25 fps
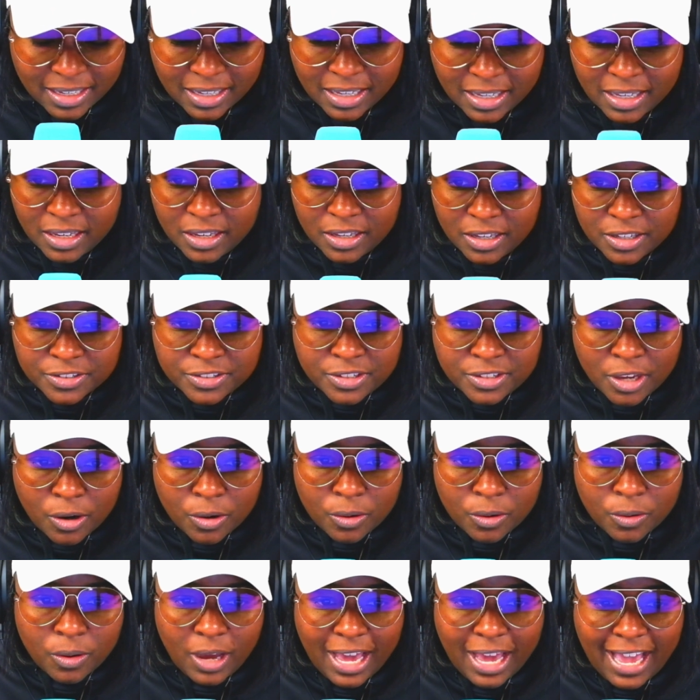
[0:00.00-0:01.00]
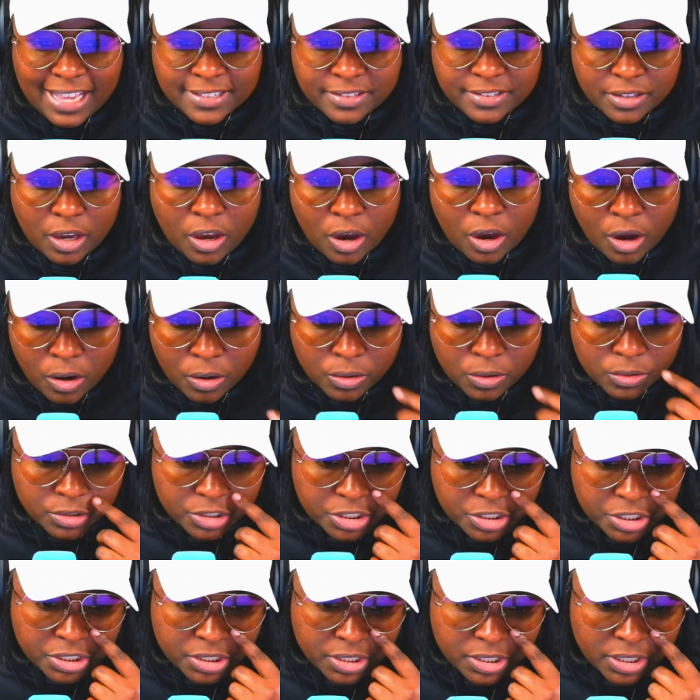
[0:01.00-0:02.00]
So as a
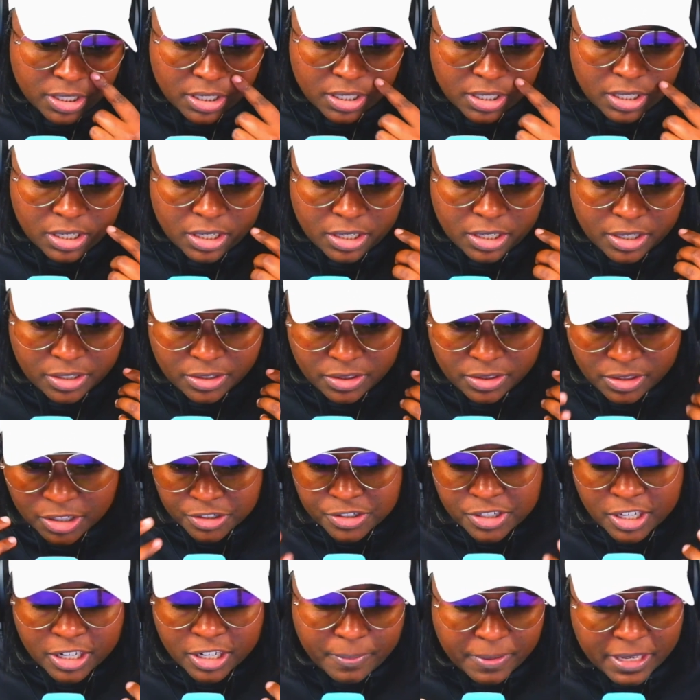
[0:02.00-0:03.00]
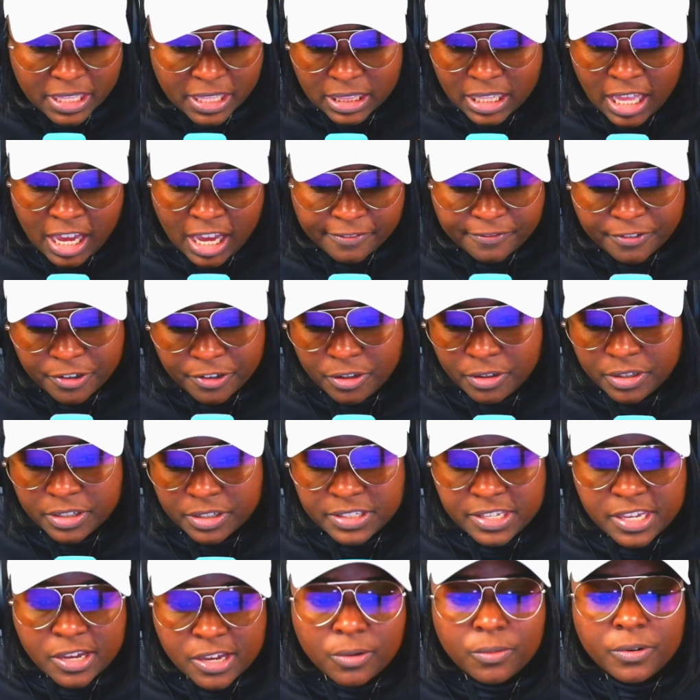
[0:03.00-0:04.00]
coach, there's be a lot for you to
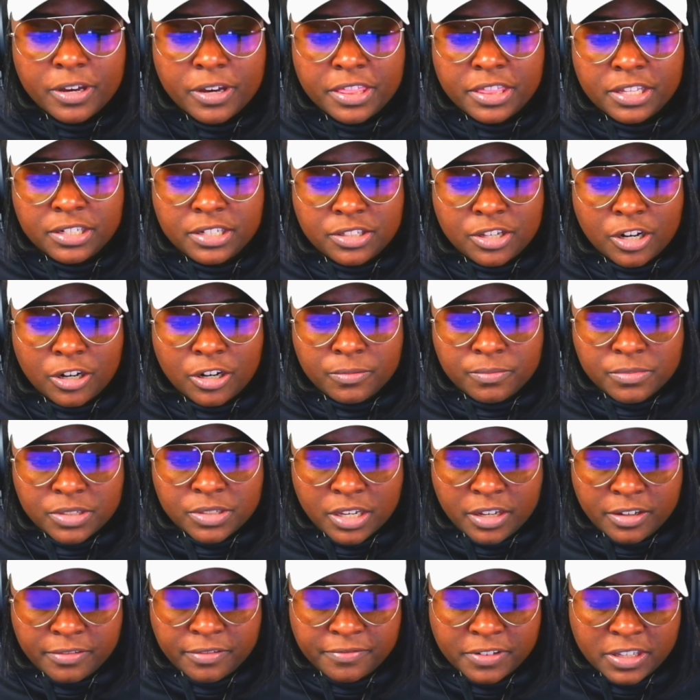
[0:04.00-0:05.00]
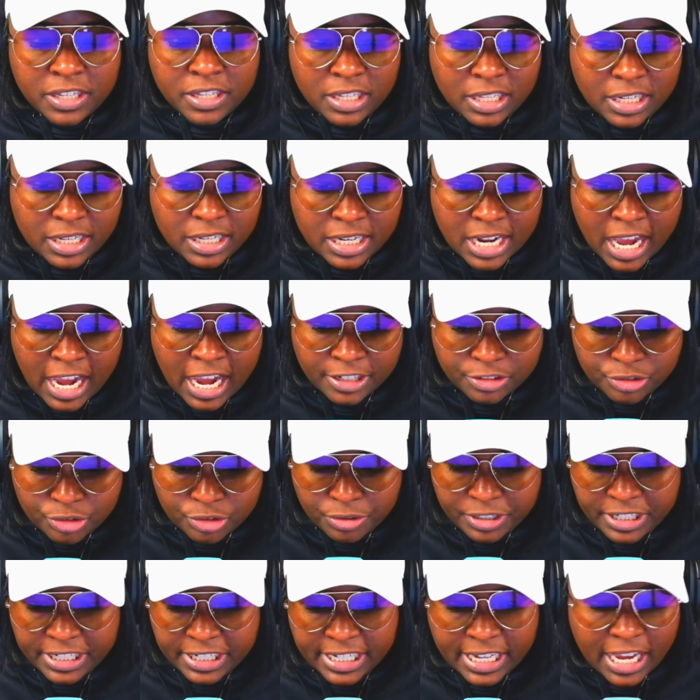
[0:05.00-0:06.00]
deal with in terms of not
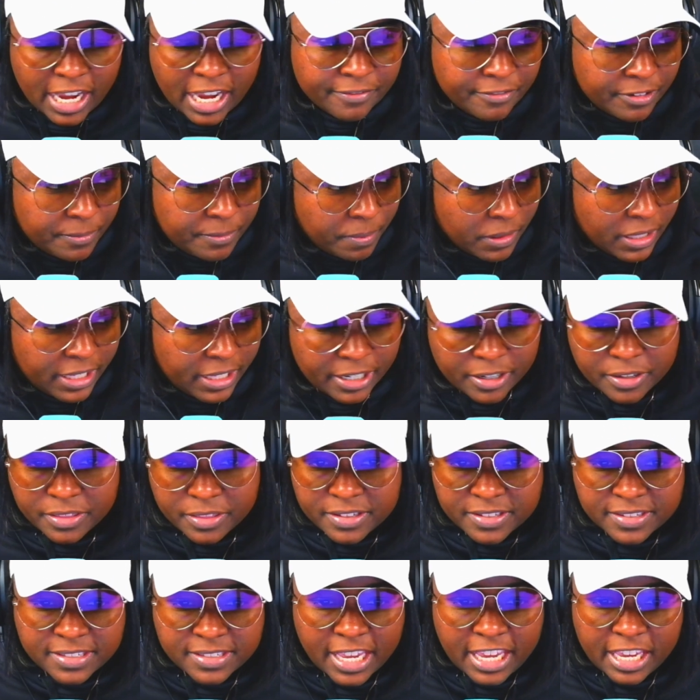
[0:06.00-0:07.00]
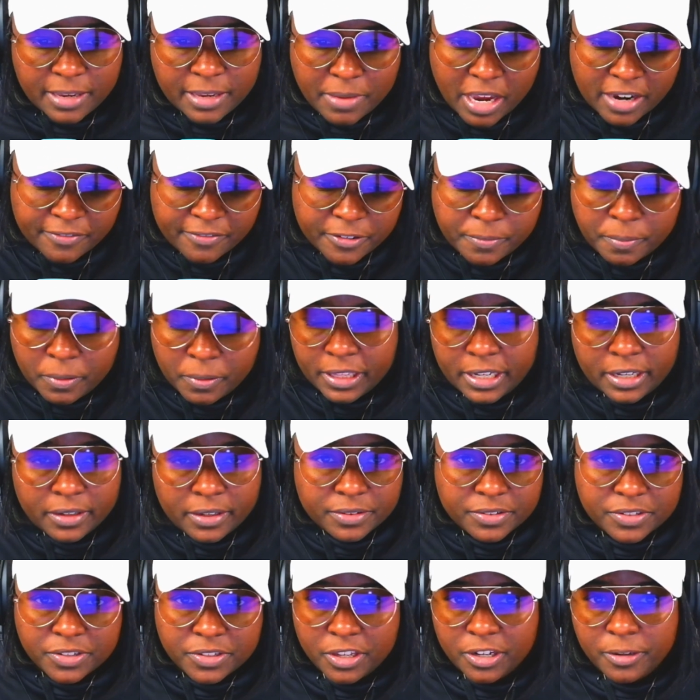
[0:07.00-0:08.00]
treating every player the same. Every player
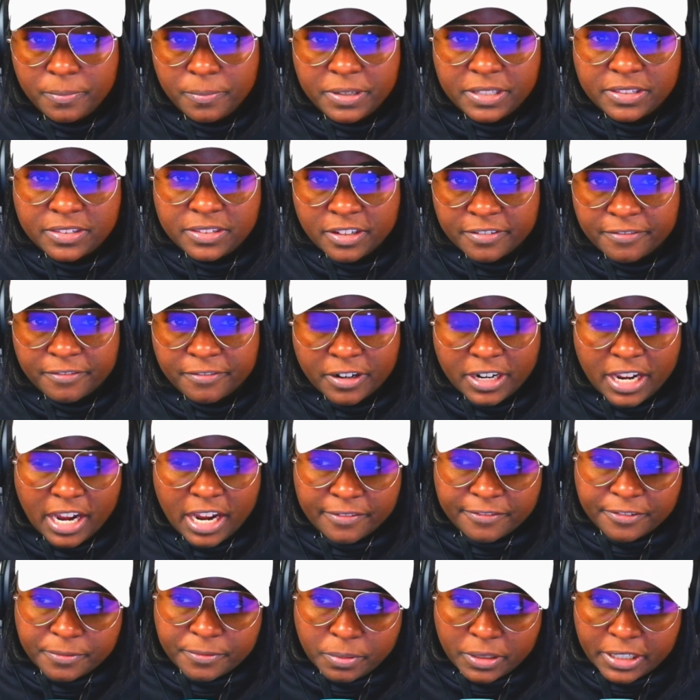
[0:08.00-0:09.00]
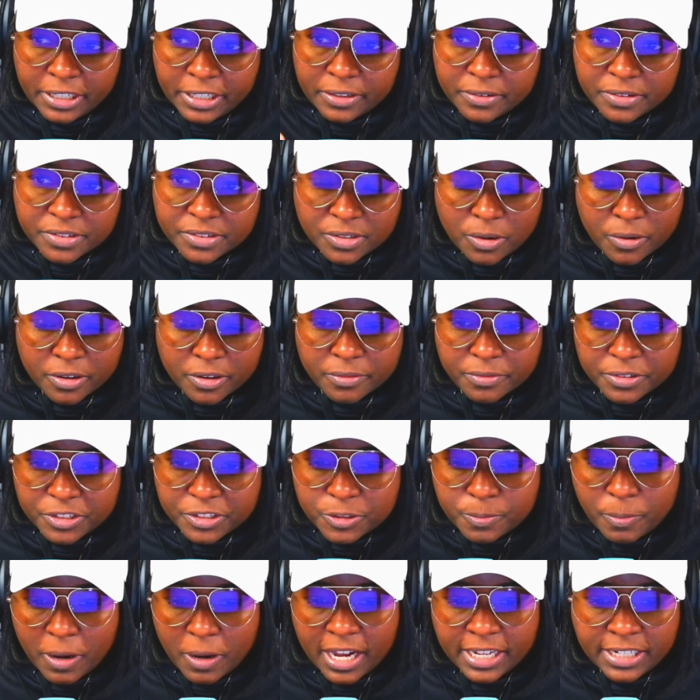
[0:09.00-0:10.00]
is going to be different. Every player is going to
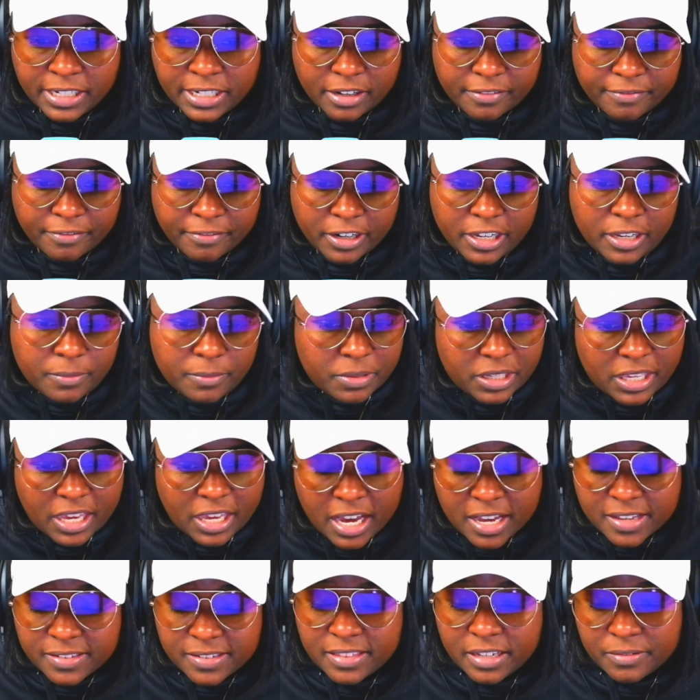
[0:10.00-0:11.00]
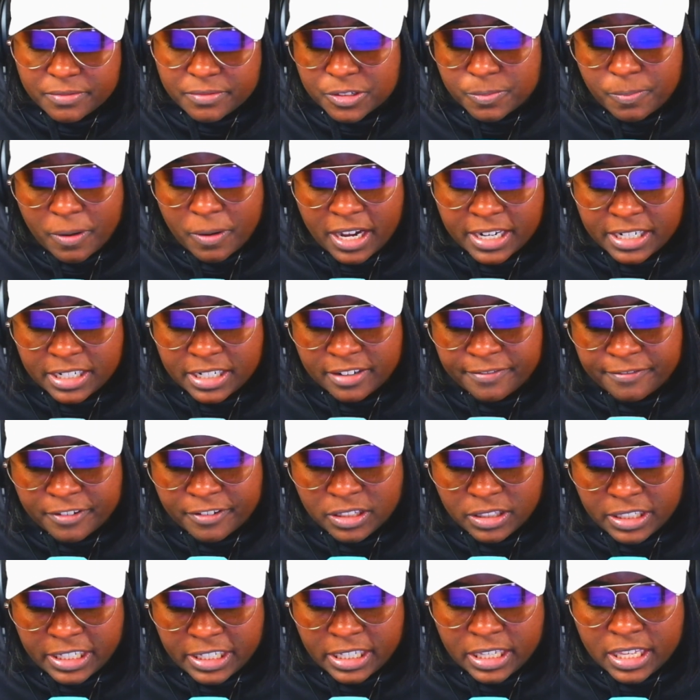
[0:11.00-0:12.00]
respond different. And because they respond
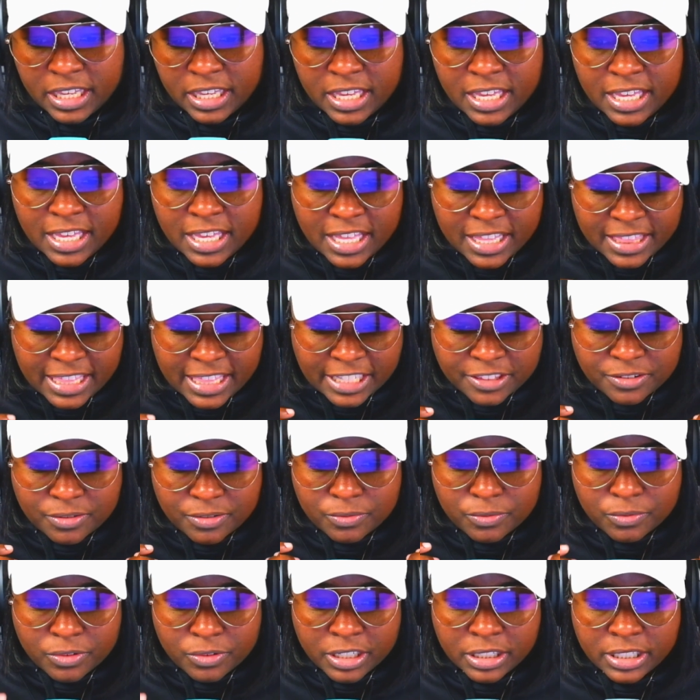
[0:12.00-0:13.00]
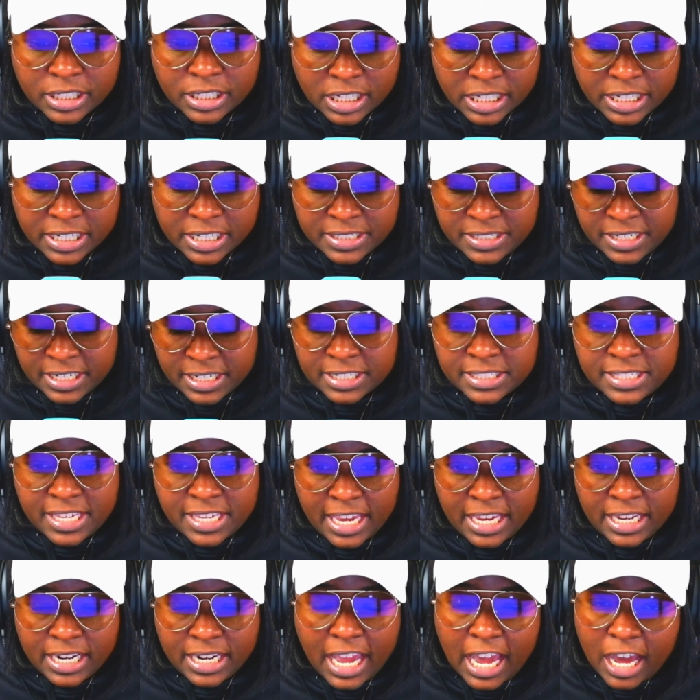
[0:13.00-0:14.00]
differently, that's really going to
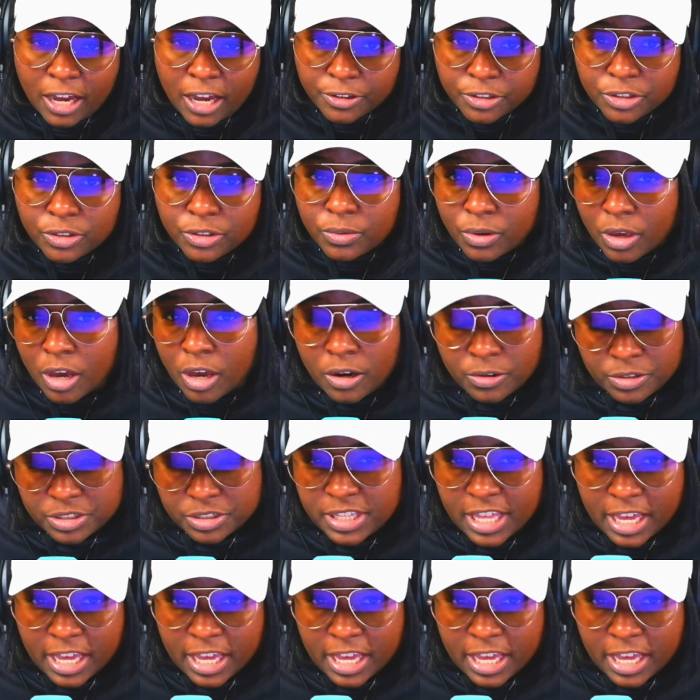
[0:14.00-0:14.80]
dictate how you coach that